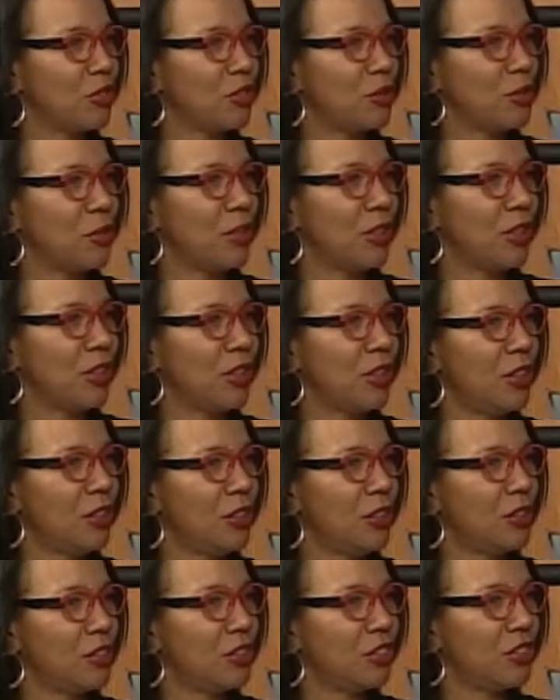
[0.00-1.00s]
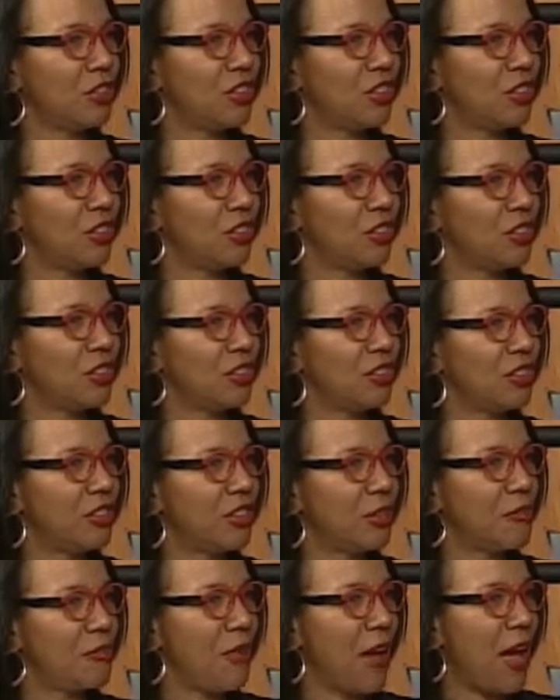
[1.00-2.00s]
the millennials are just going to
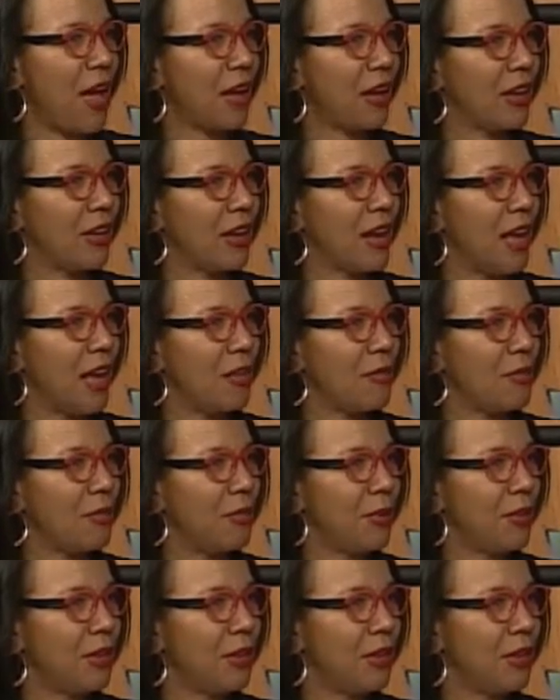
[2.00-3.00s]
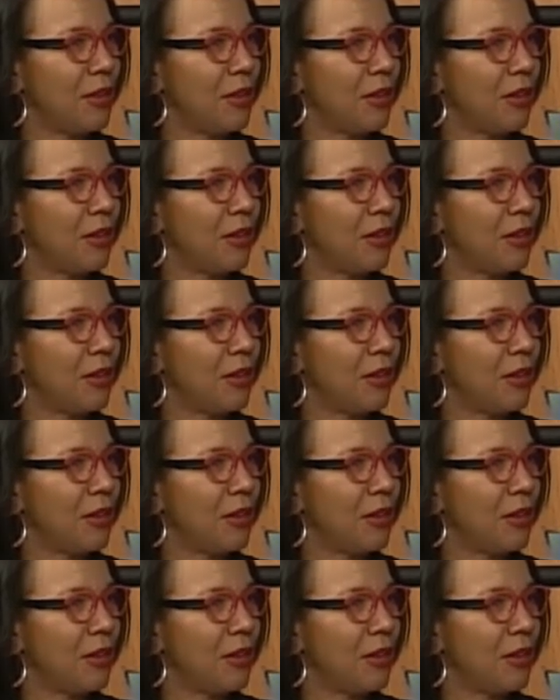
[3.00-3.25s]
sit back and not be